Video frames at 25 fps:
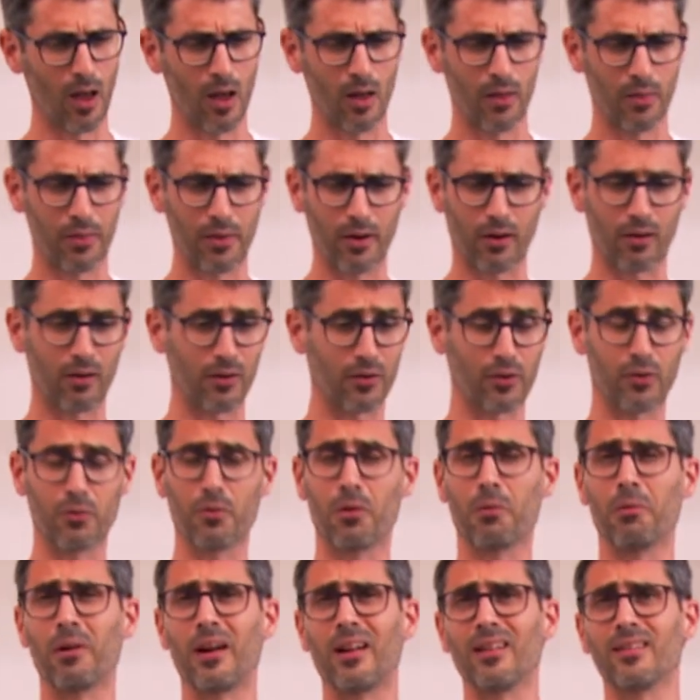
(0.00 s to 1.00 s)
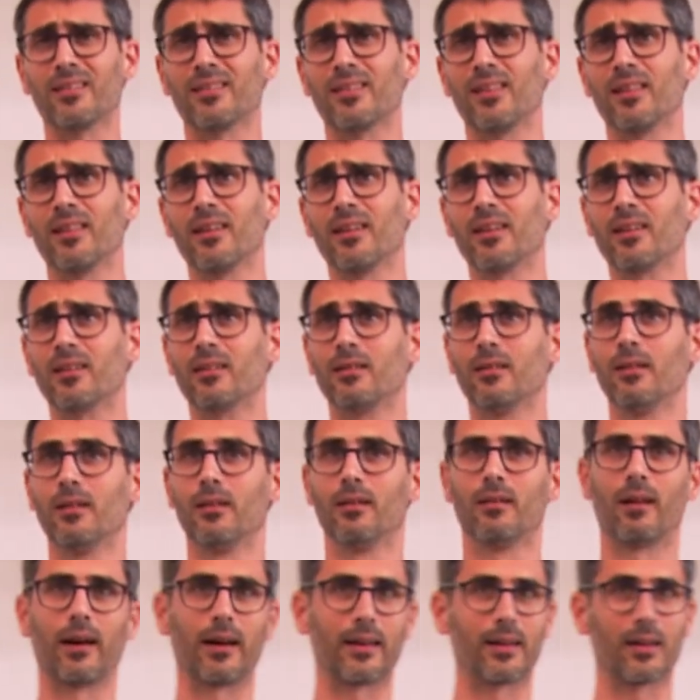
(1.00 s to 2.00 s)
there are URLs in there.
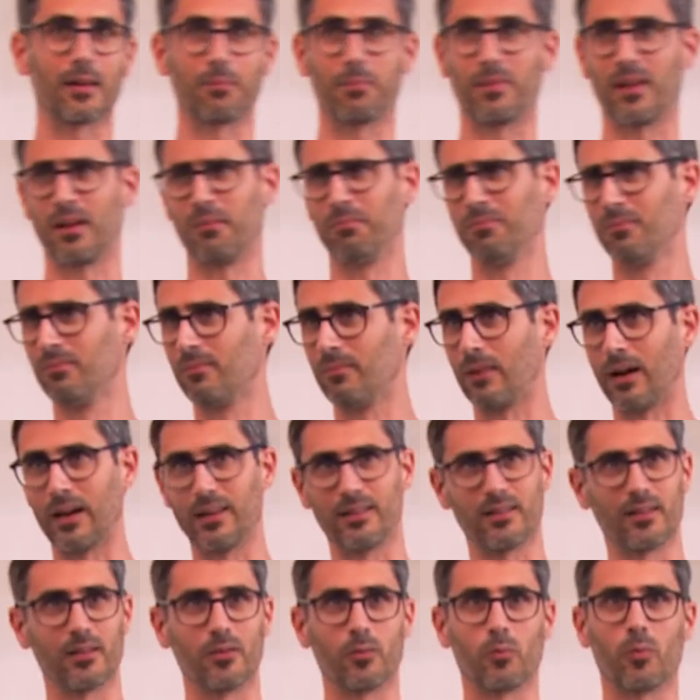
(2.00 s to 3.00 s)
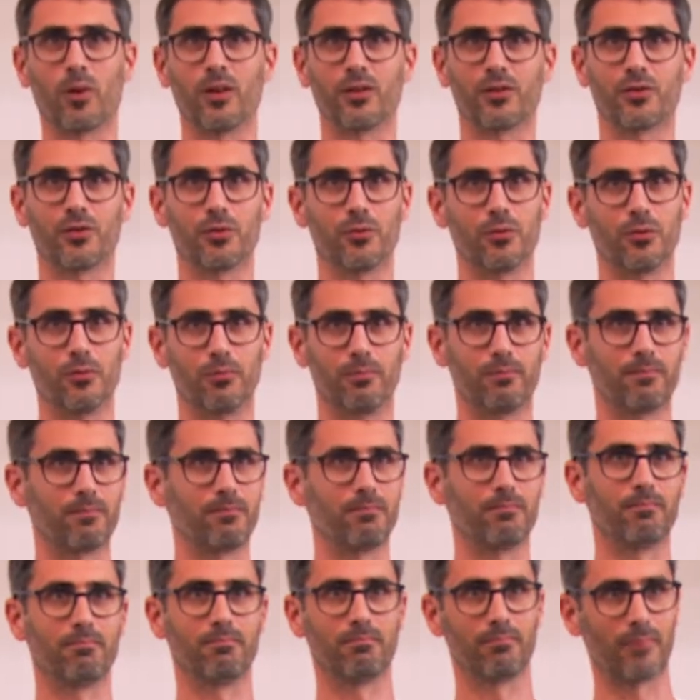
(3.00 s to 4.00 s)
I kept them. I didn't want to,
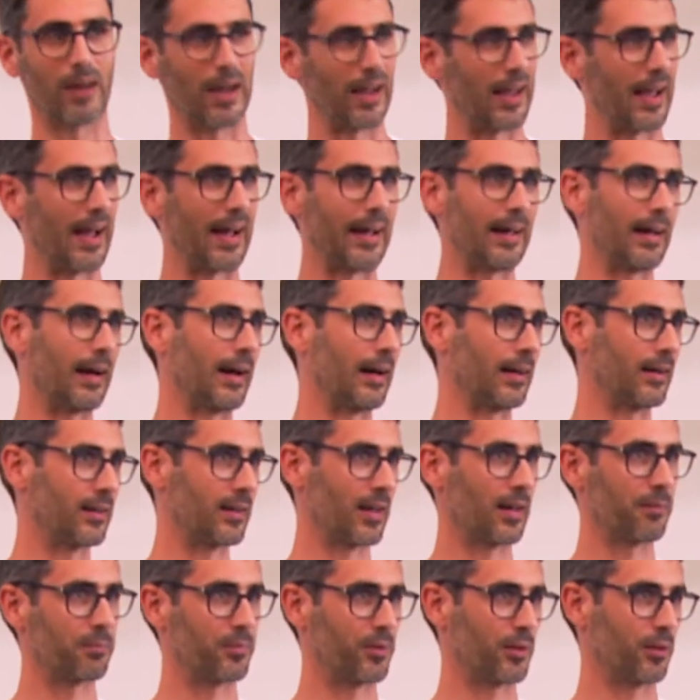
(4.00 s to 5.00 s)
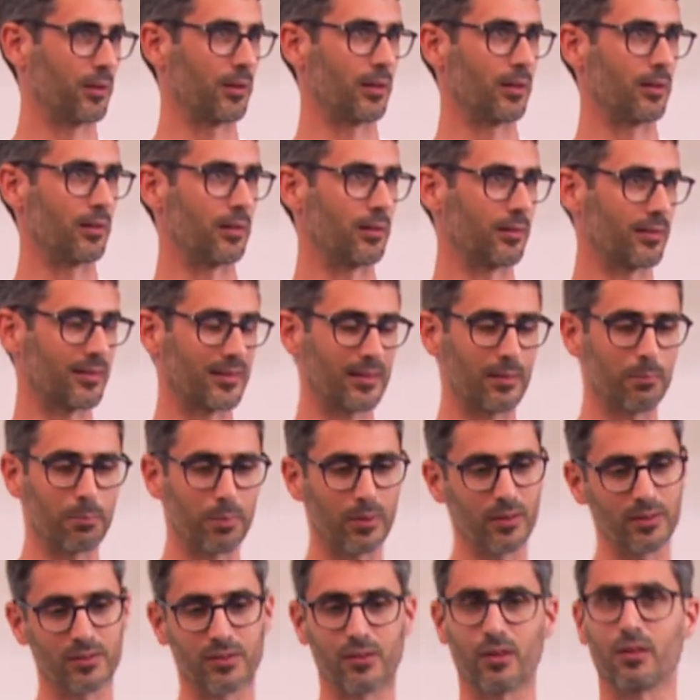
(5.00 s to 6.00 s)
I kept the
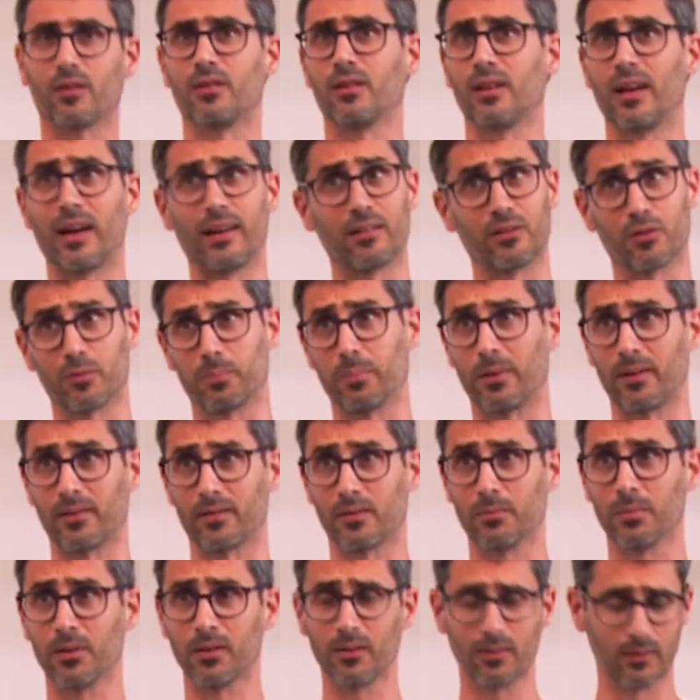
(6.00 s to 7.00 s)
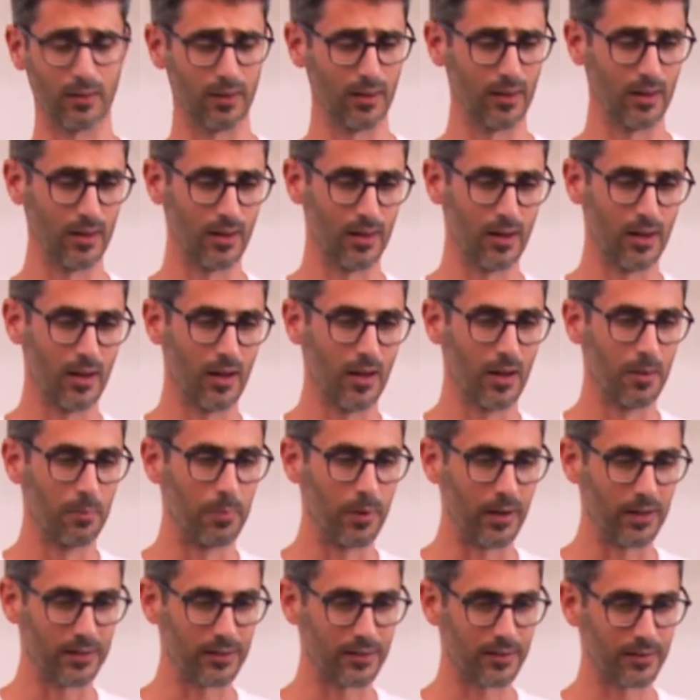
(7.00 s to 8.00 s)
simplest tokenizer possible.
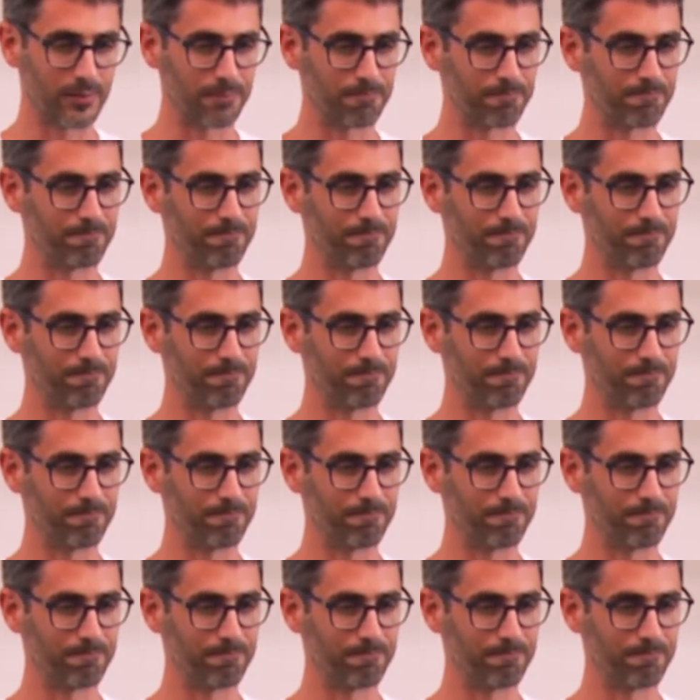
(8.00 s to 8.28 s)
But